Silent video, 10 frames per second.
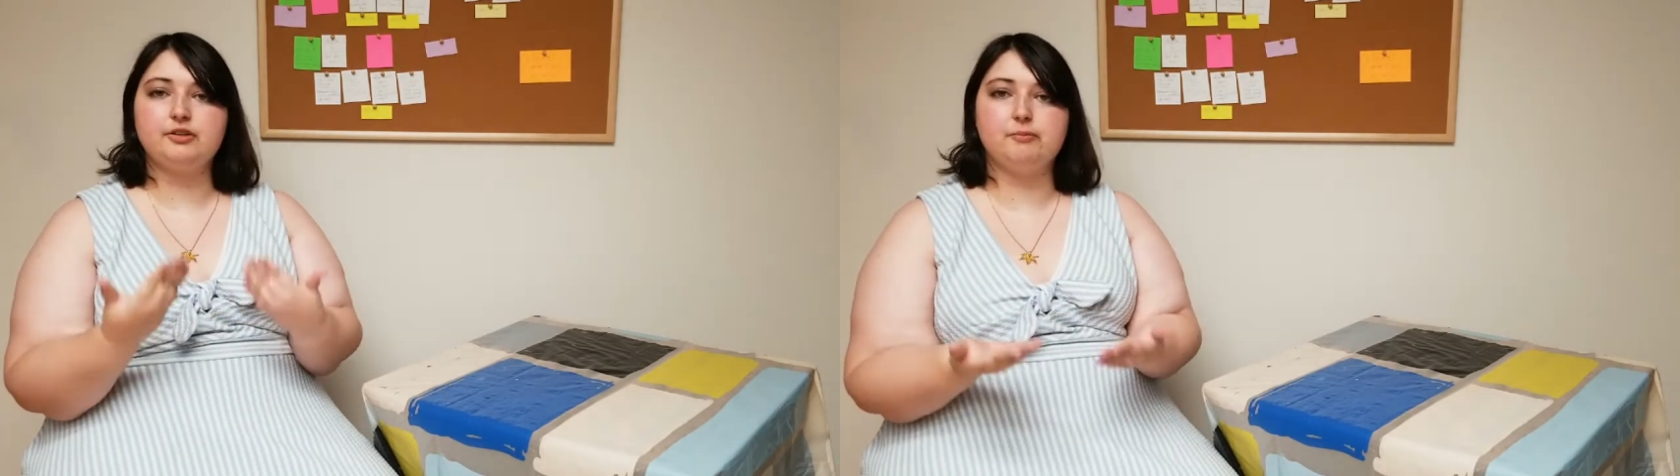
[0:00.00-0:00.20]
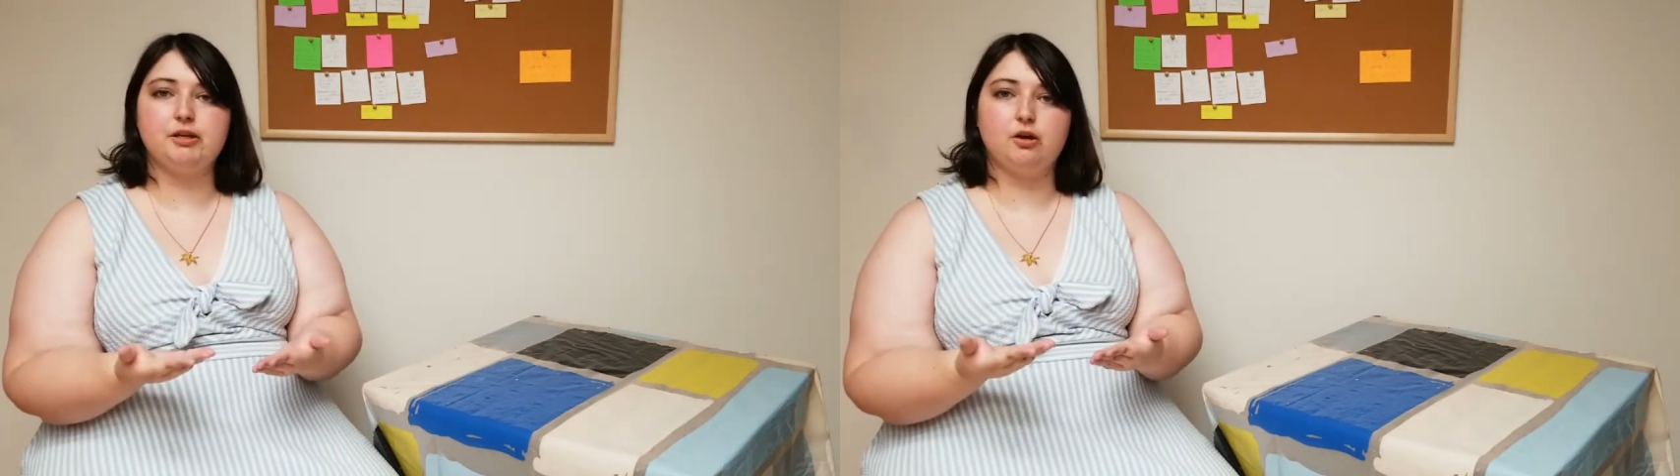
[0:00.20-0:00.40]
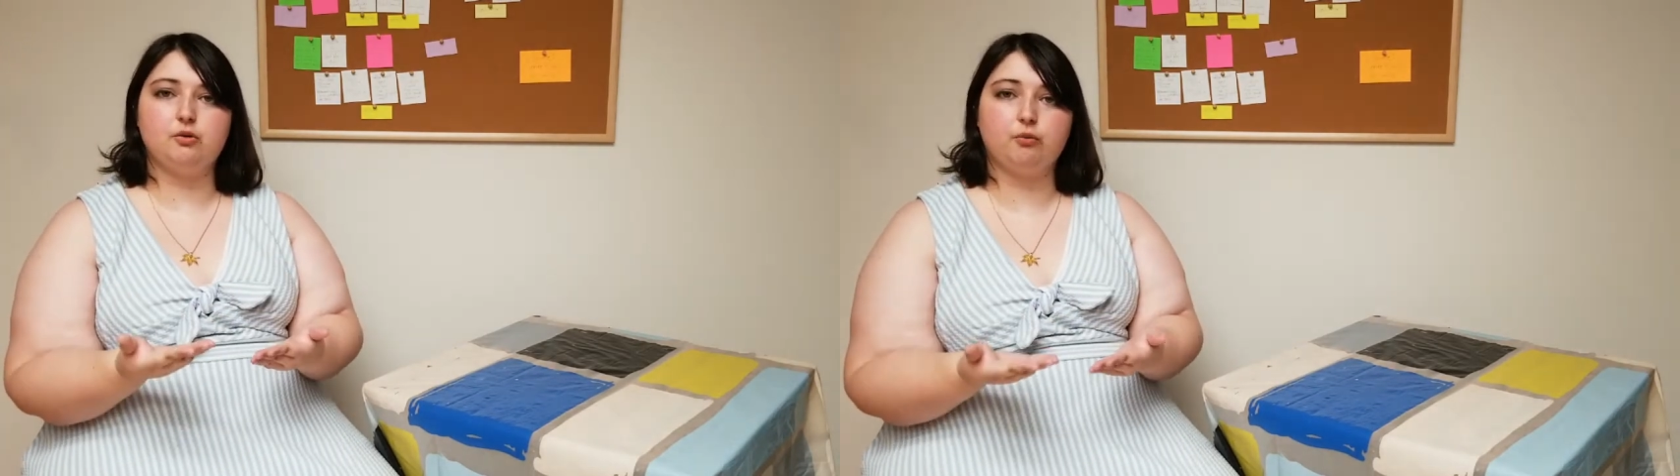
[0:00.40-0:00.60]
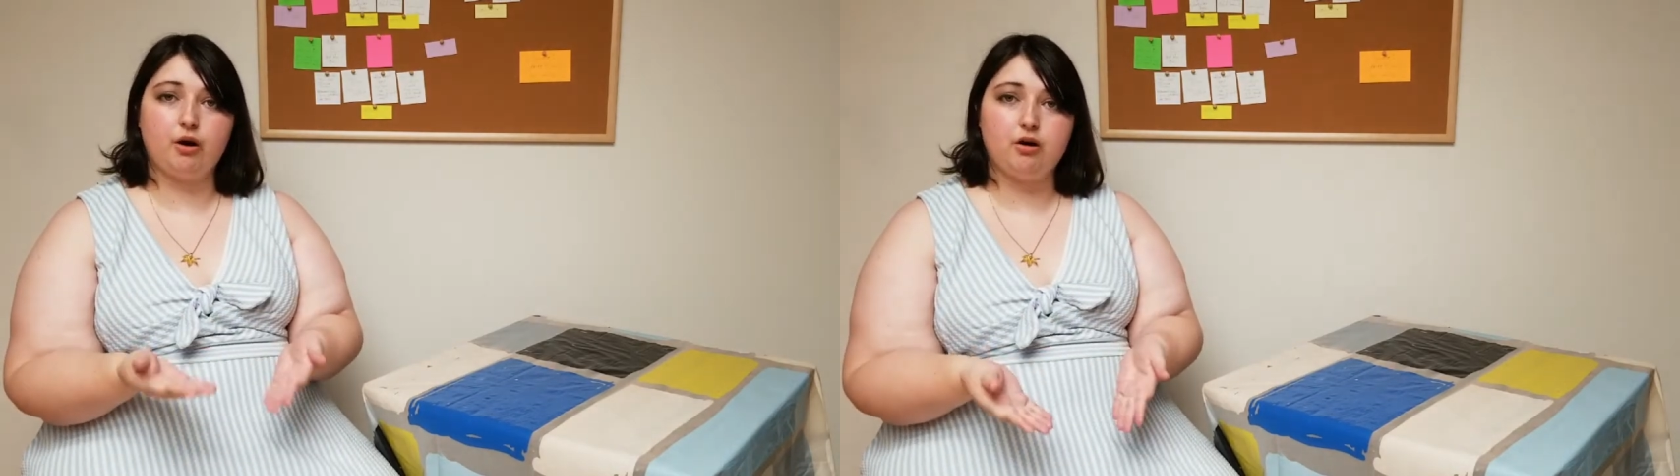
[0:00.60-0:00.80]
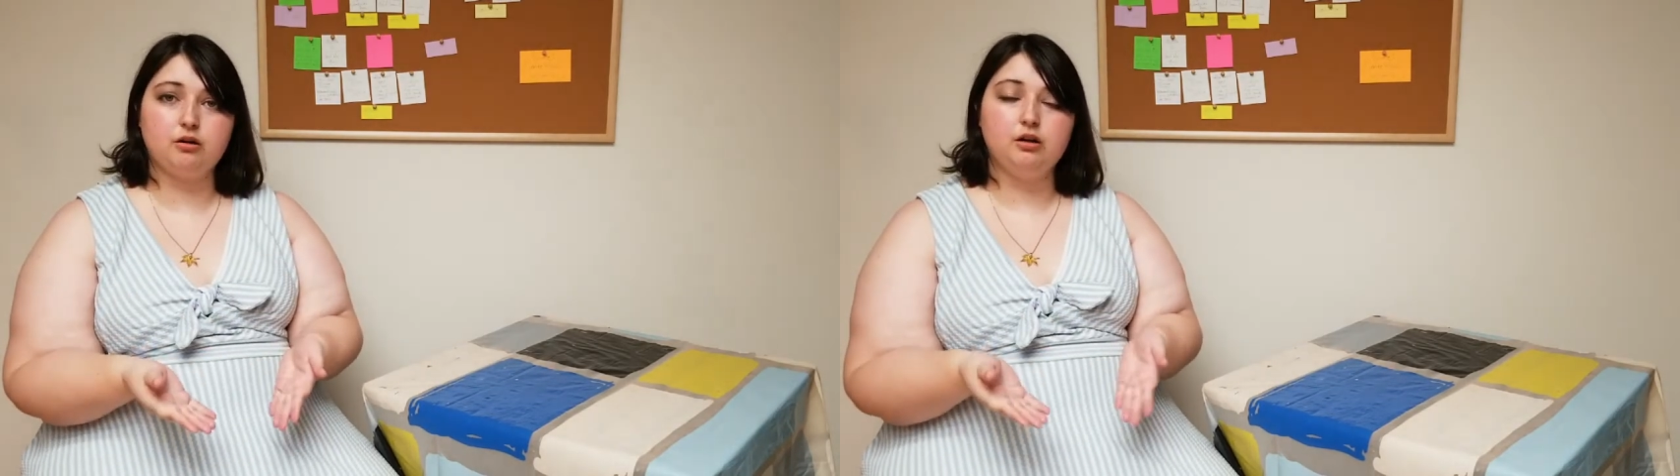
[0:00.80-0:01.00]
something goes
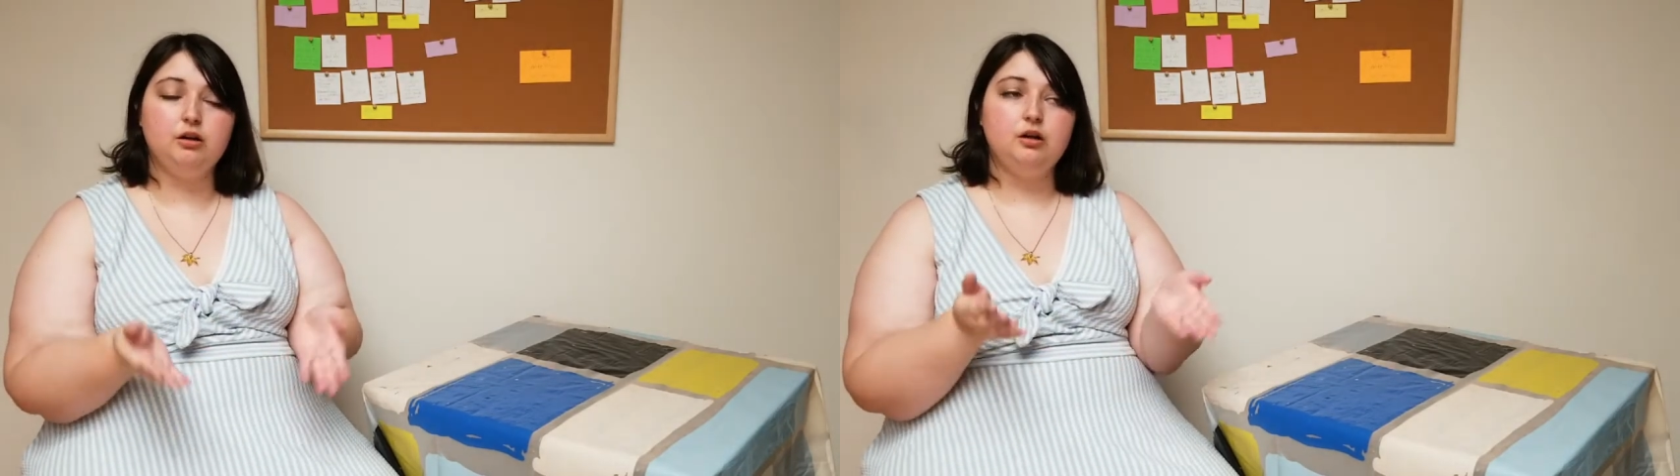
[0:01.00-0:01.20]
wrong,